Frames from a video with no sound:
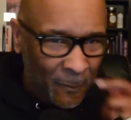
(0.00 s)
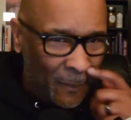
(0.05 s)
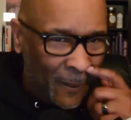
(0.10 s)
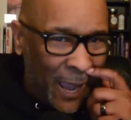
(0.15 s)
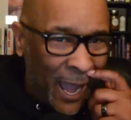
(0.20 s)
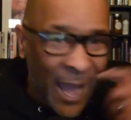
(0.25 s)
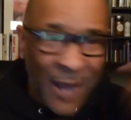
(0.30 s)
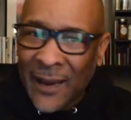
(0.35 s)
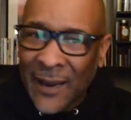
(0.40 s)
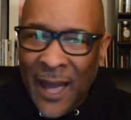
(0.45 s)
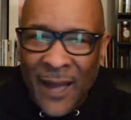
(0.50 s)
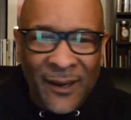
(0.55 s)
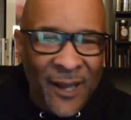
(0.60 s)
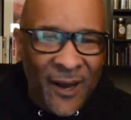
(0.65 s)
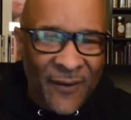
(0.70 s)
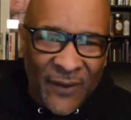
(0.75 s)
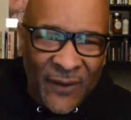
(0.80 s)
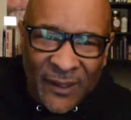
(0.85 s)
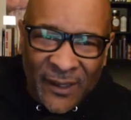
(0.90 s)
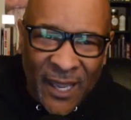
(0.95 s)
I love
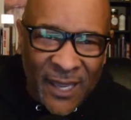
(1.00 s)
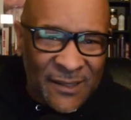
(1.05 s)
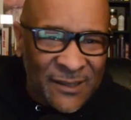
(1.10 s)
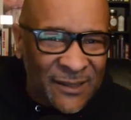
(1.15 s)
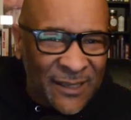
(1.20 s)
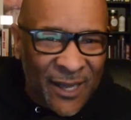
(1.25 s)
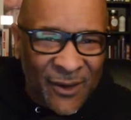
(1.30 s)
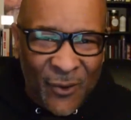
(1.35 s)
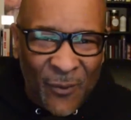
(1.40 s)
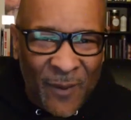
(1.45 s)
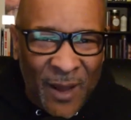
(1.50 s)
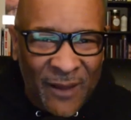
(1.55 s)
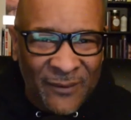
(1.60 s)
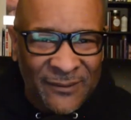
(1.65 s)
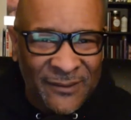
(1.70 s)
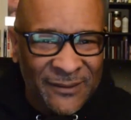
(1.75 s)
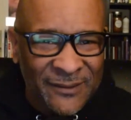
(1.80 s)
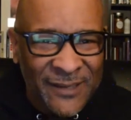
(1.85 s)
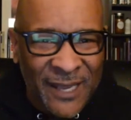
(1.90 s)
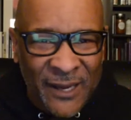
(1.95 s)
vacation. I don't mind.
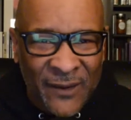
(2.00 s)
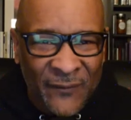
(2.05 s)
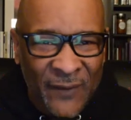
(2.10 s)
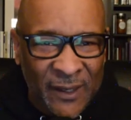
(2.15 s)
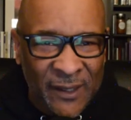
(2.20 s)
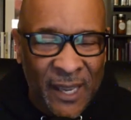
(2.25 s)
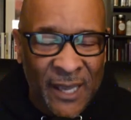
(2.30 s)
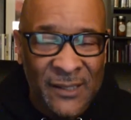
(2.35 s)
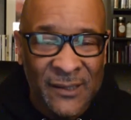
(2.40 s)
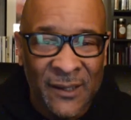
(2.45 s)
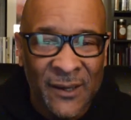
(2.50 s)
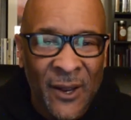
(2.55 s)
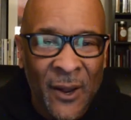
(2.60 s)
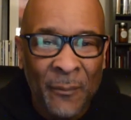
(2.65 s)
Take a vacation.